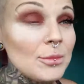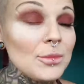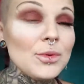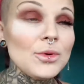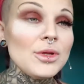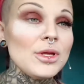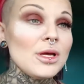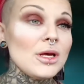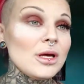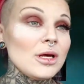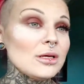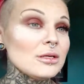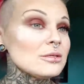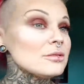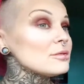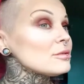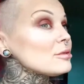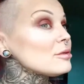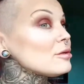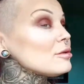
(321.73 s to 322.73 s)
But yeah,
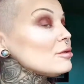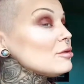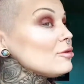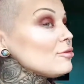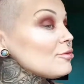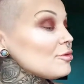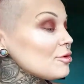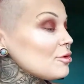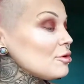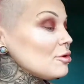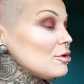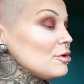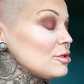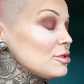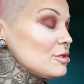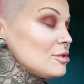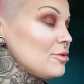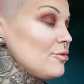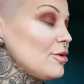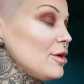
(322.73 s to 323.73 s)
love the colours,
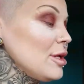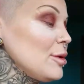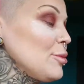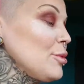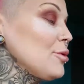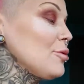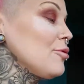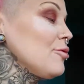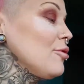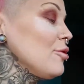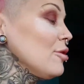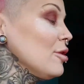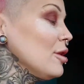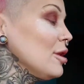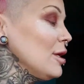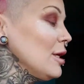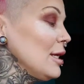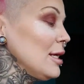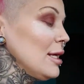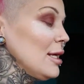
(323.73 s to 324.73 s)
they're really beautiful.
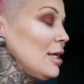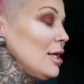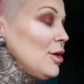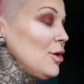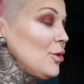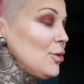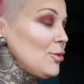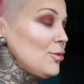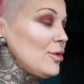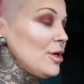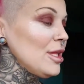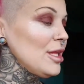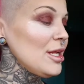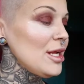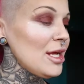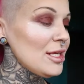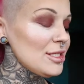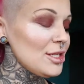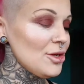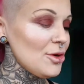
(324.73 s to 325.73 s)
Really
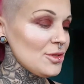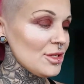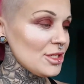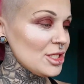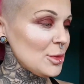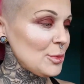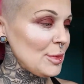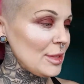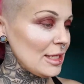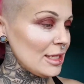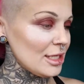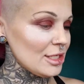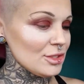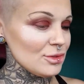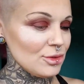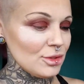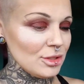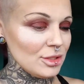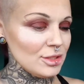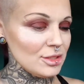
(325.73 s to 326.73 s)
nice. He knows how to pick his
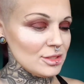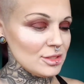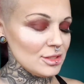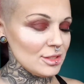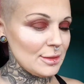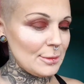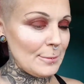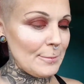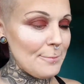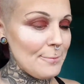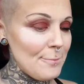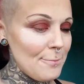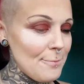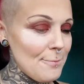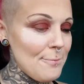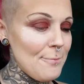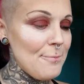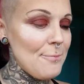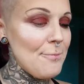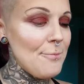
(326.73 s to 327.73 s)
colours
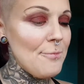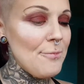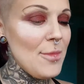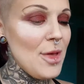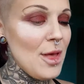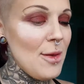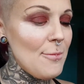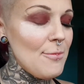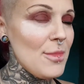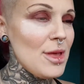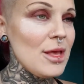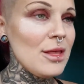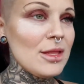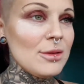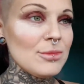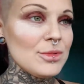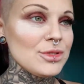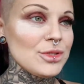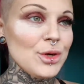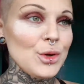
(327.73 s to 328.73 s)
and make
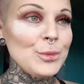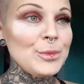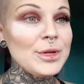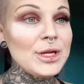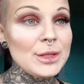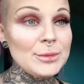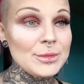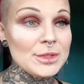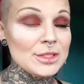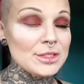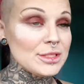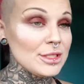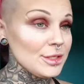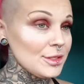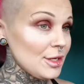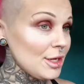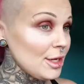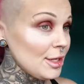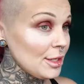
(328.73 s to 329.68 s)
them so pigmented.